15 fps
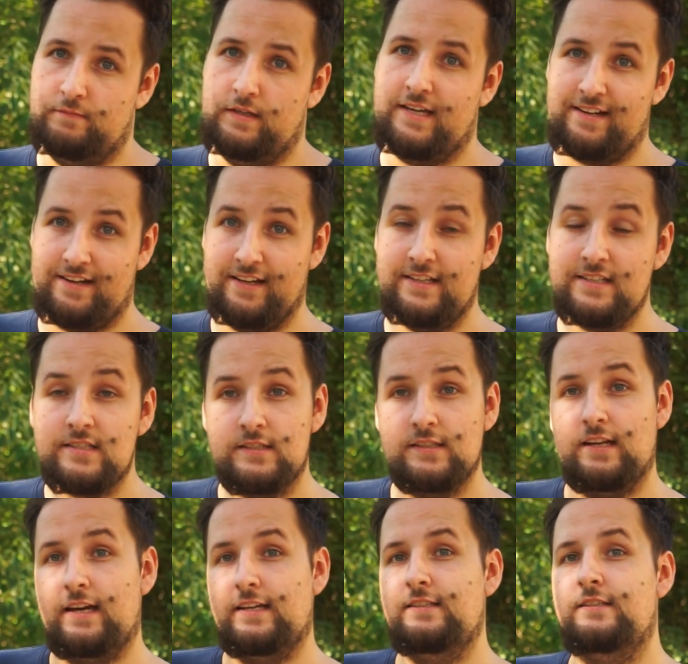at least
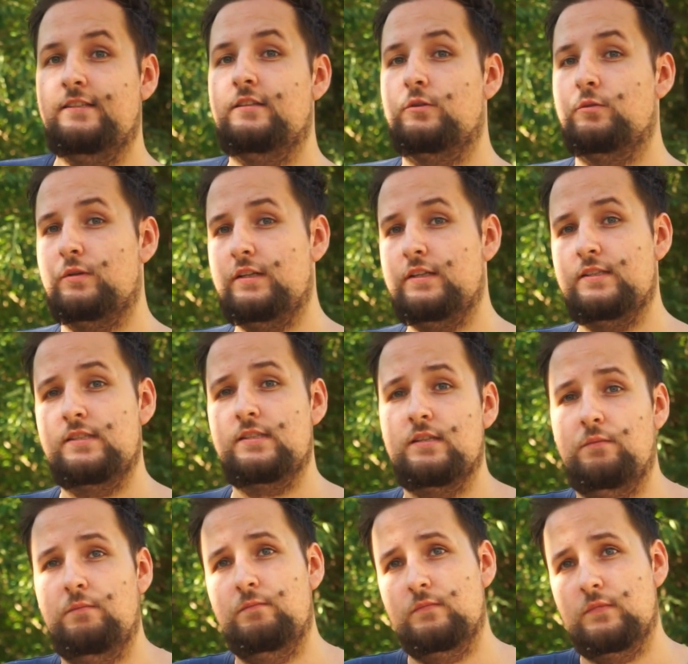ninety degrees
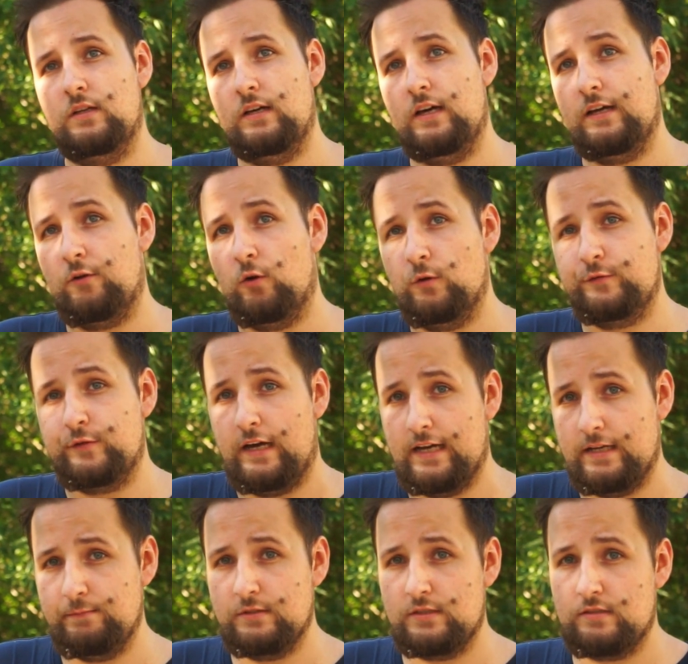at all
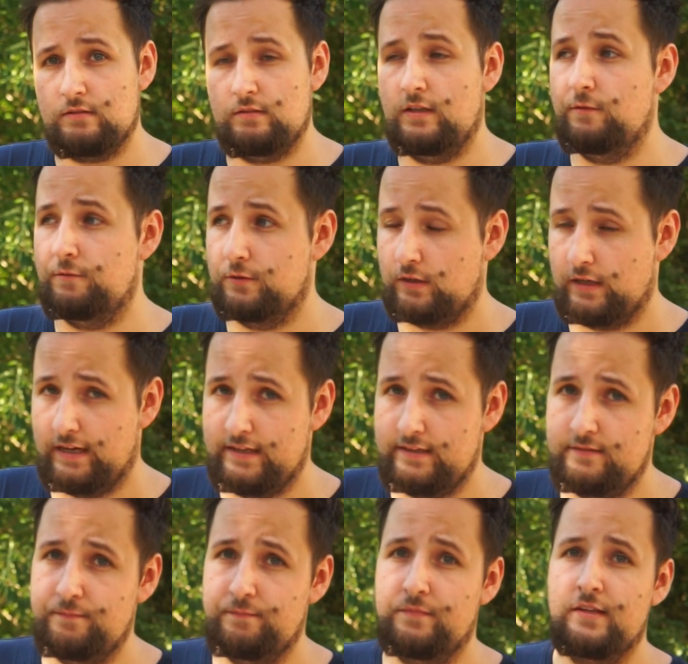times if you
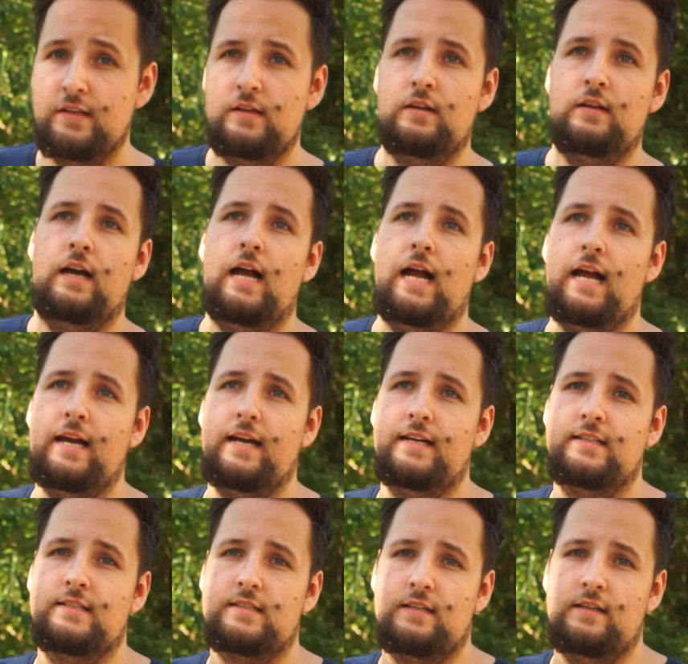can.
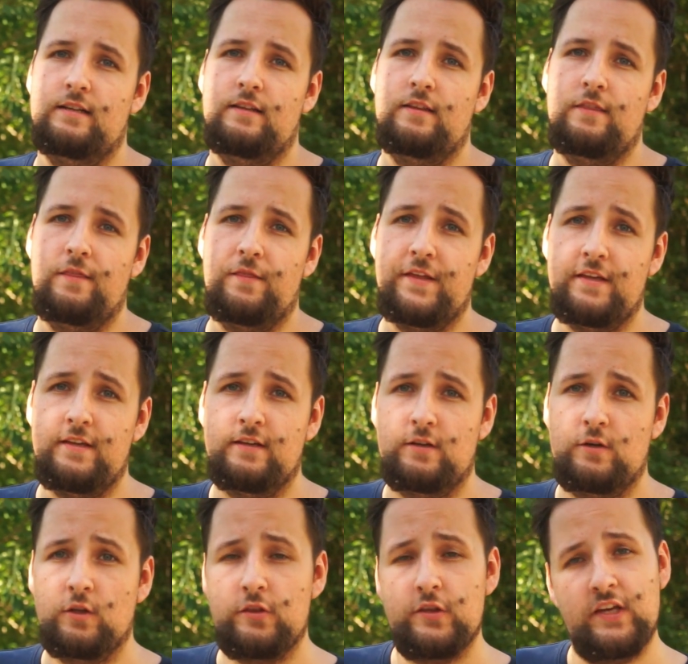And the
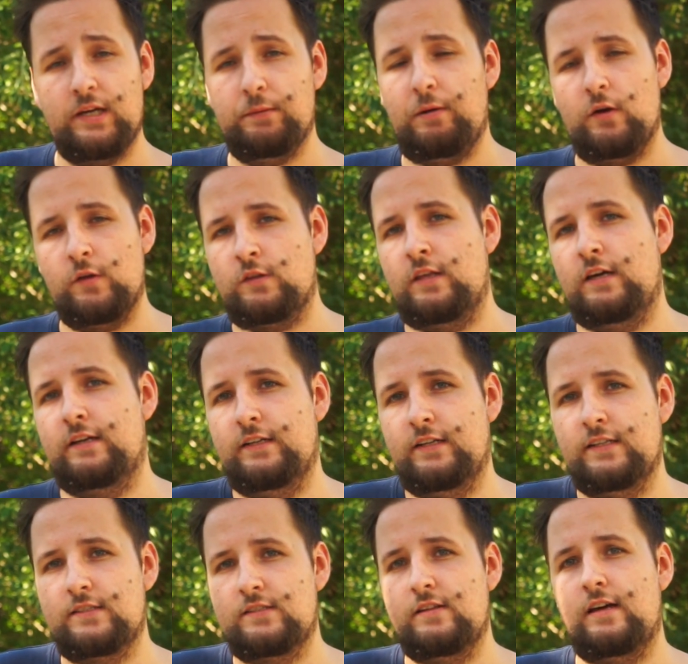good thing about that
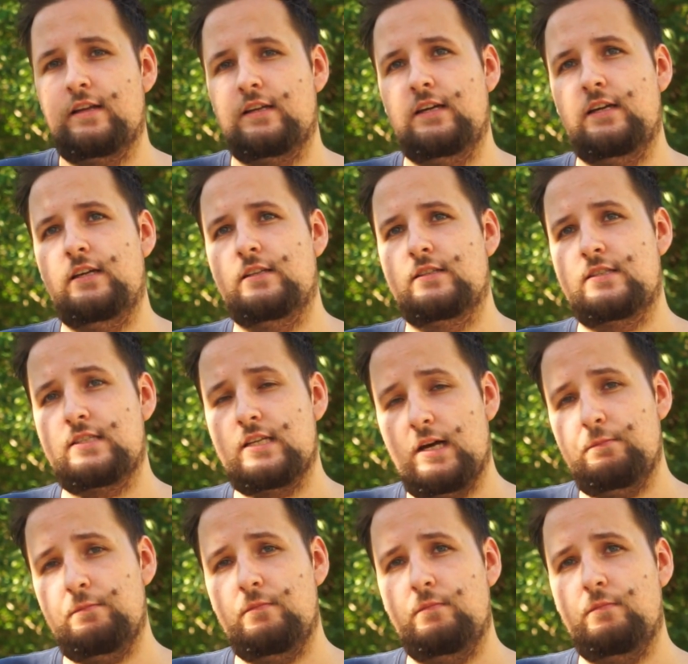is that in
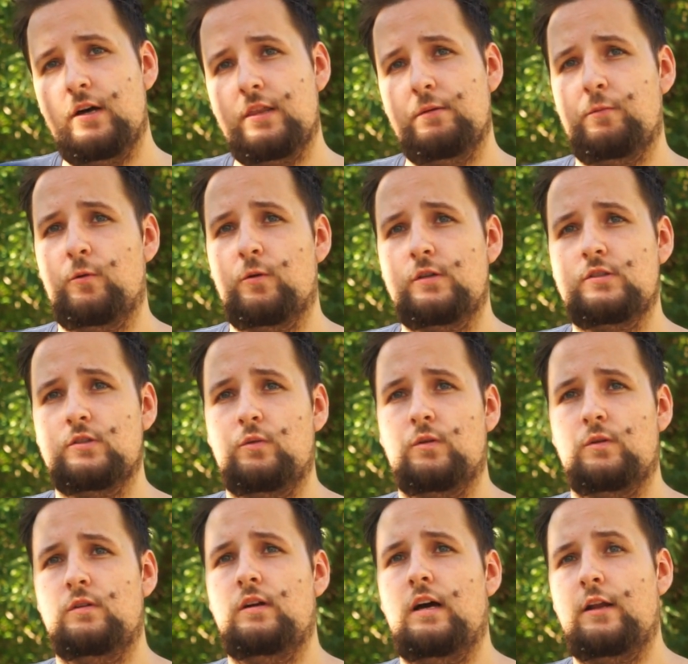some motherboards,
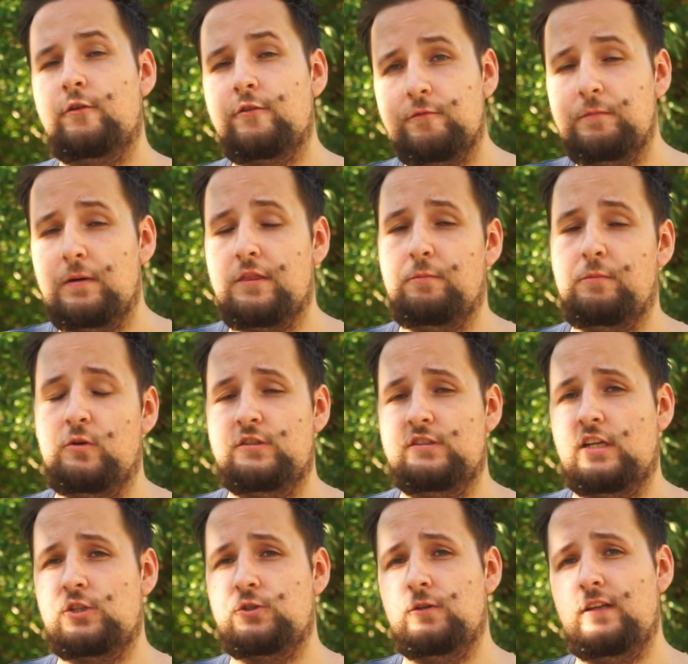or a lot of motherboards
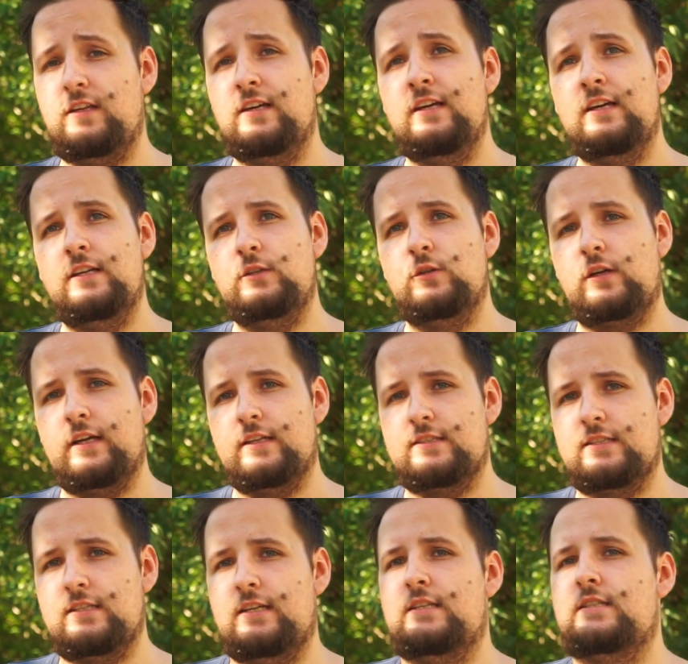actually, you can
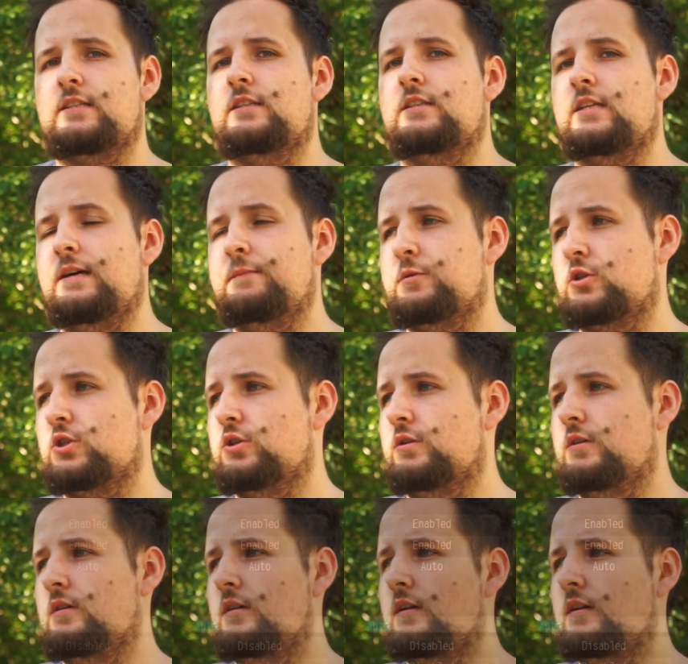set temperature